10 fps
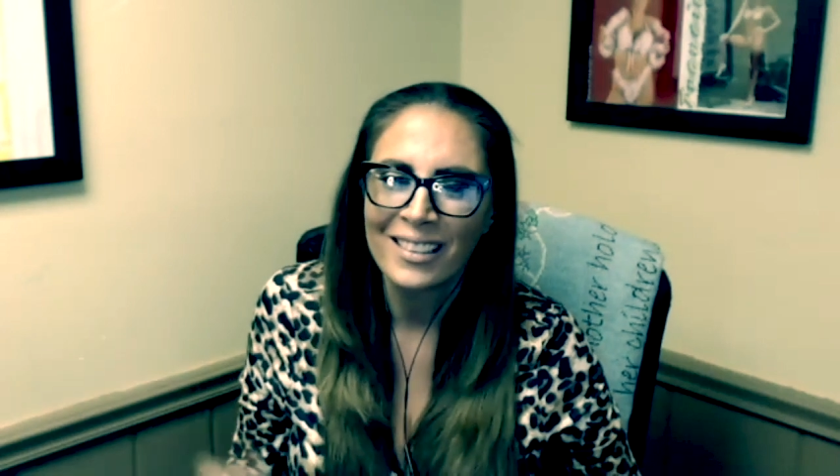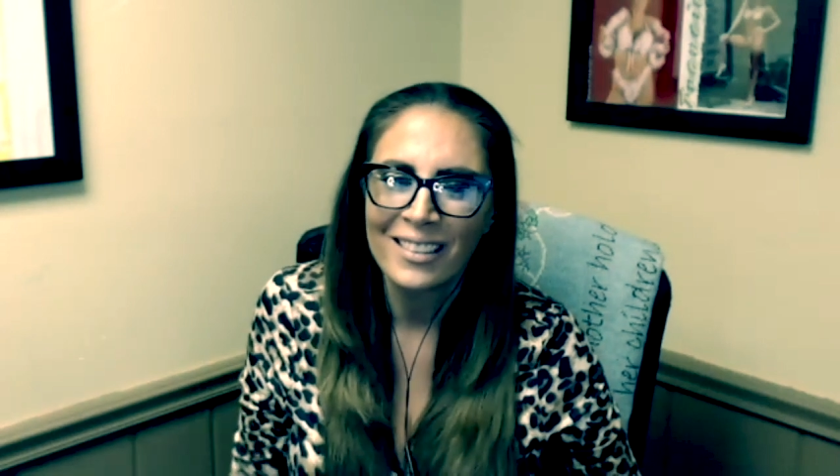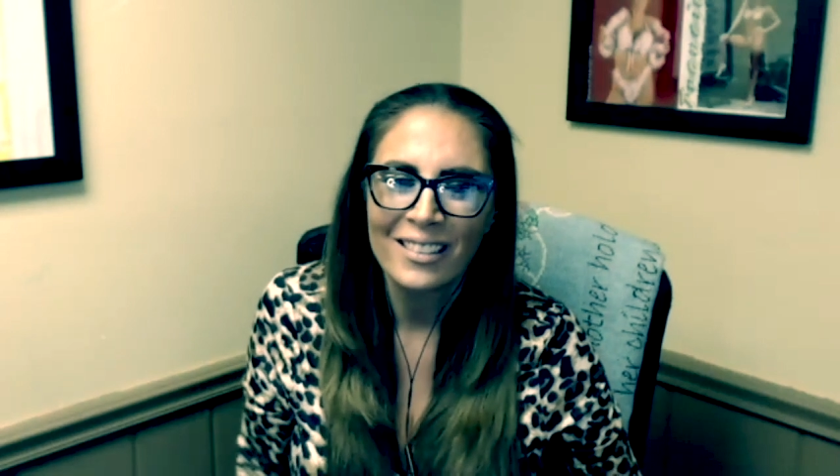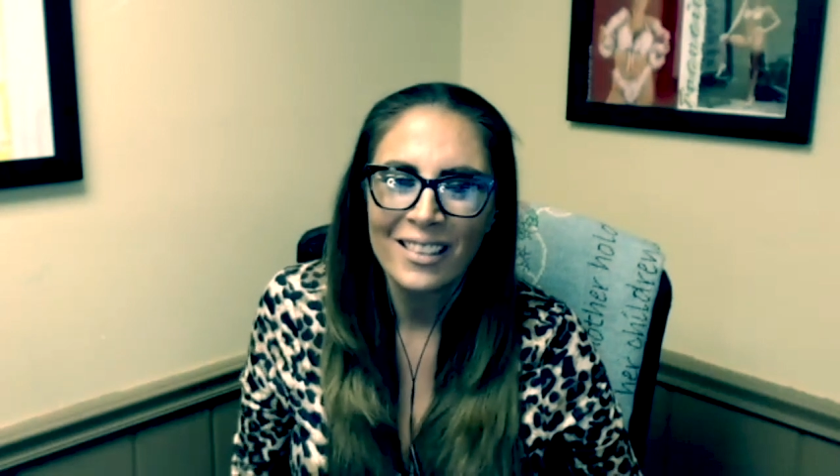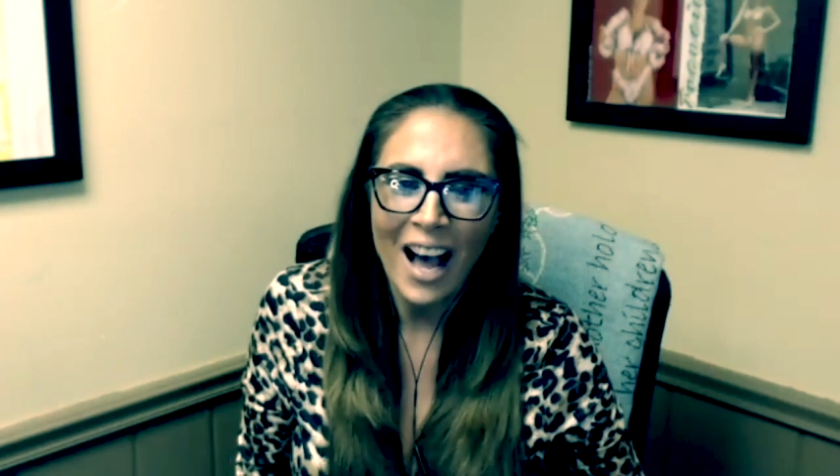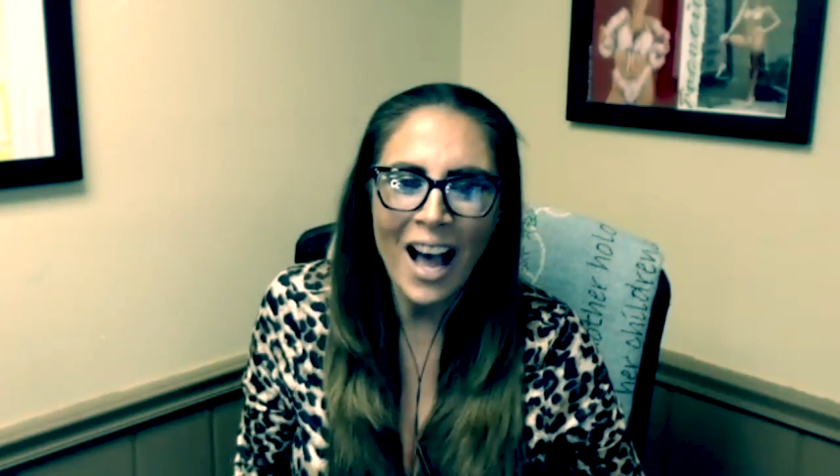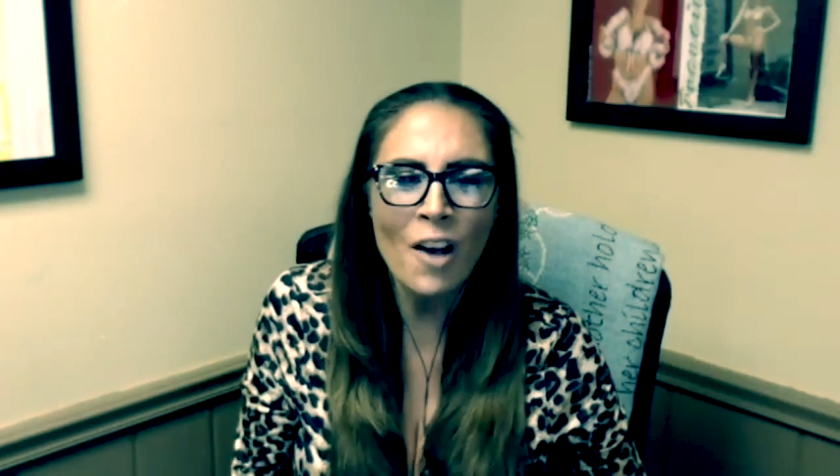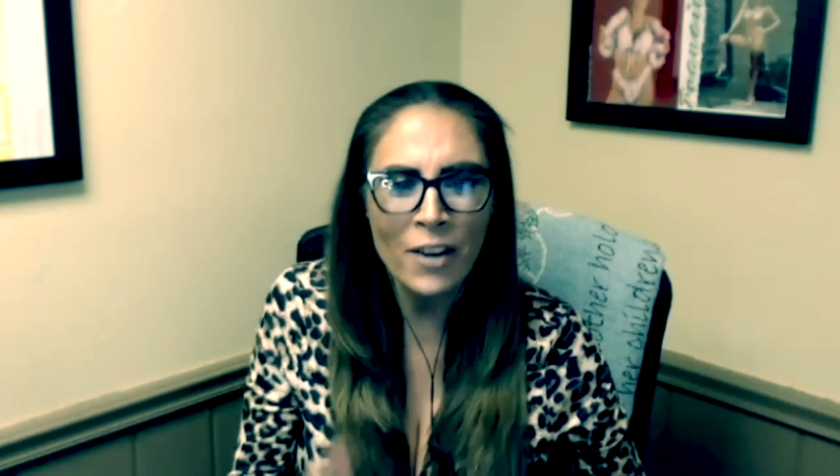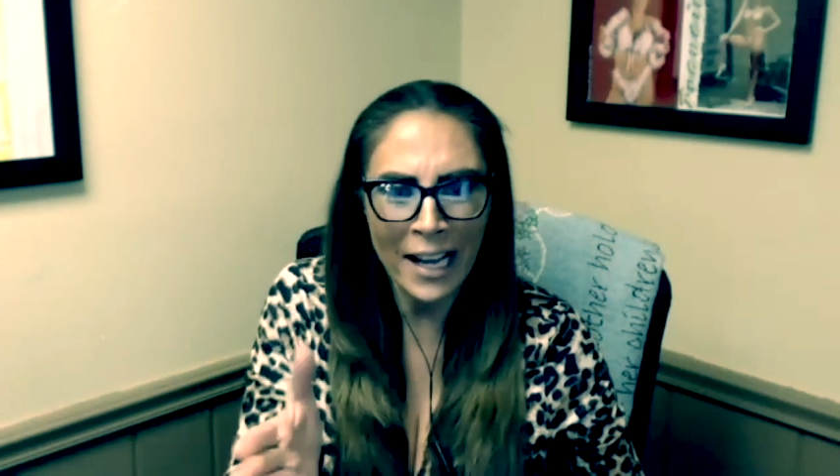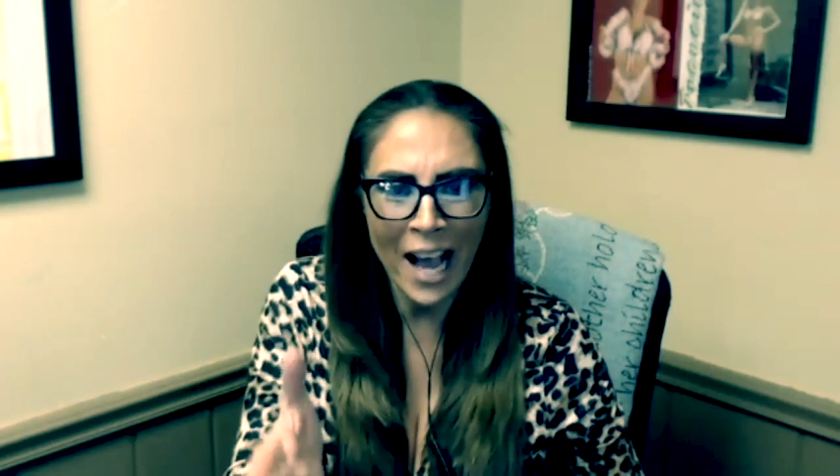
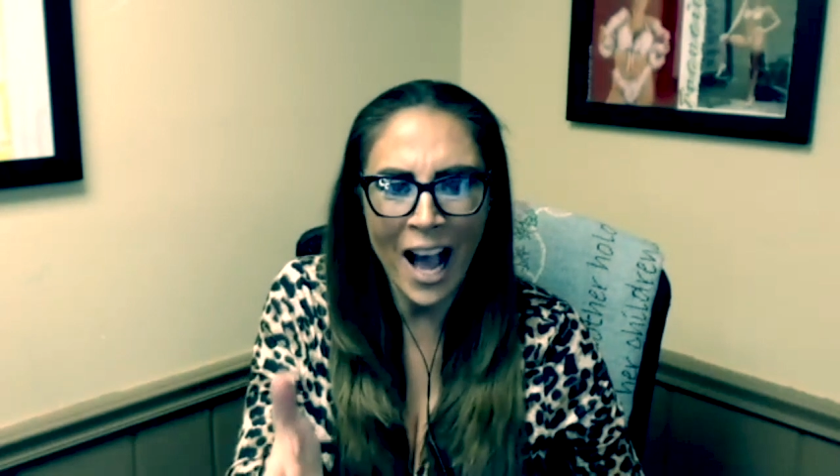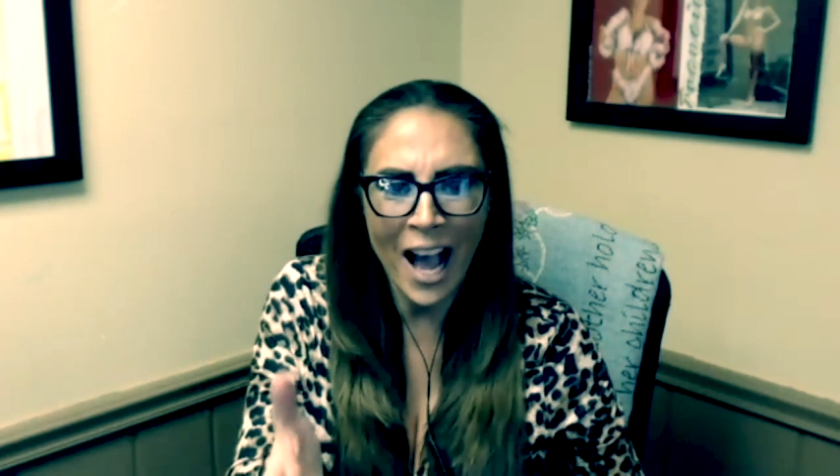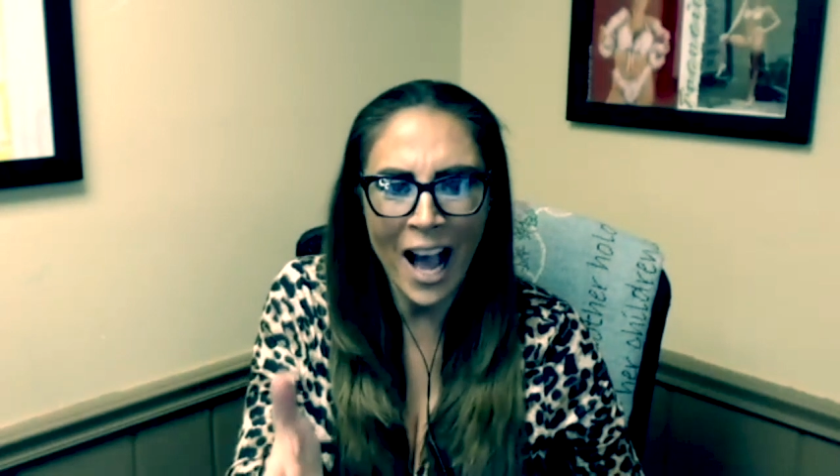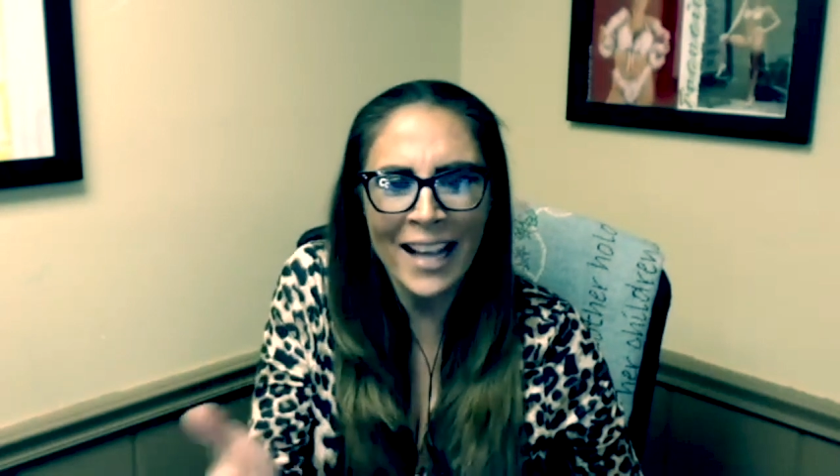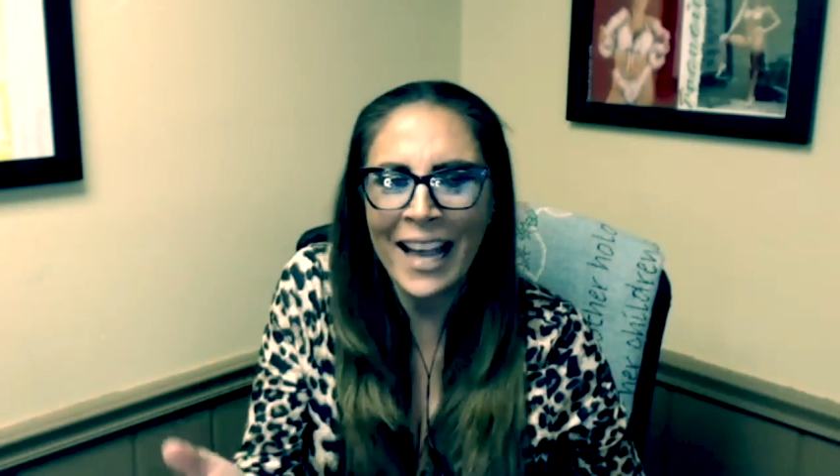Okay, I, I